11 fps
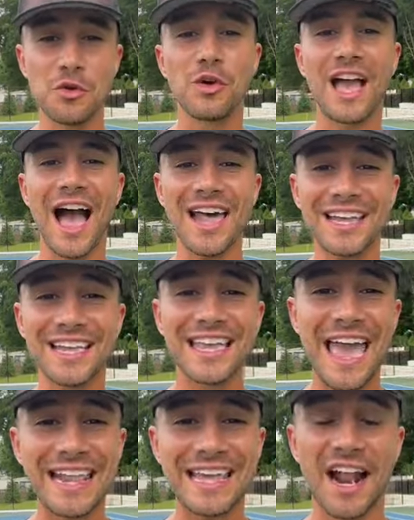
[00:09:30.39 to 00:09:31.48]
You gotta
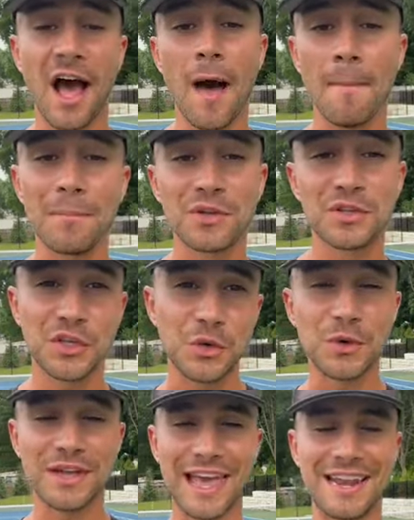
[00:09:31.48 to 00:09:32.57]
get it up
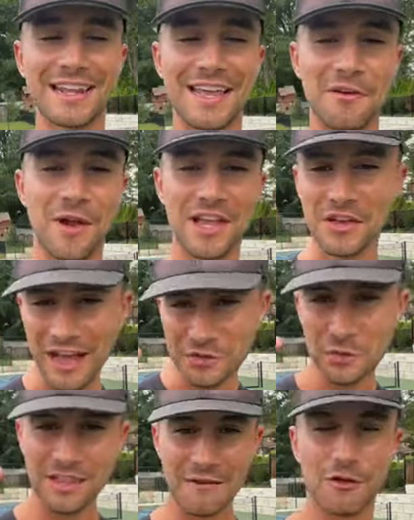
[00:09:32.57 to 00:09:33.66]
to get it in, right? You
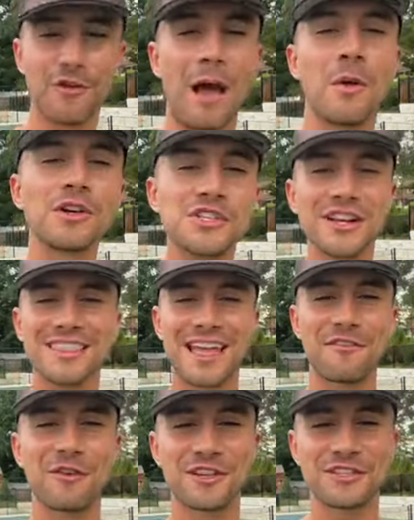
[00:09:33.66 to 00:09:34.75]
guys will never, I want you to
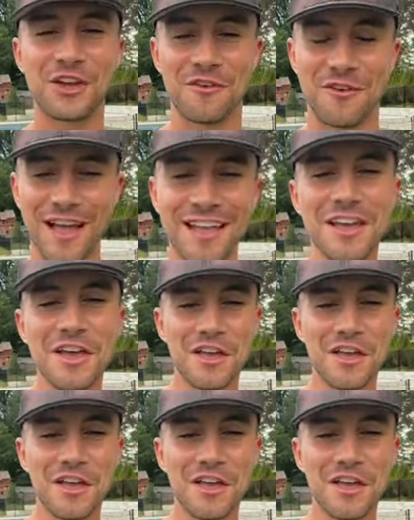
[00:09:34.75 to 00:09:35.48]
thank for to serve, right?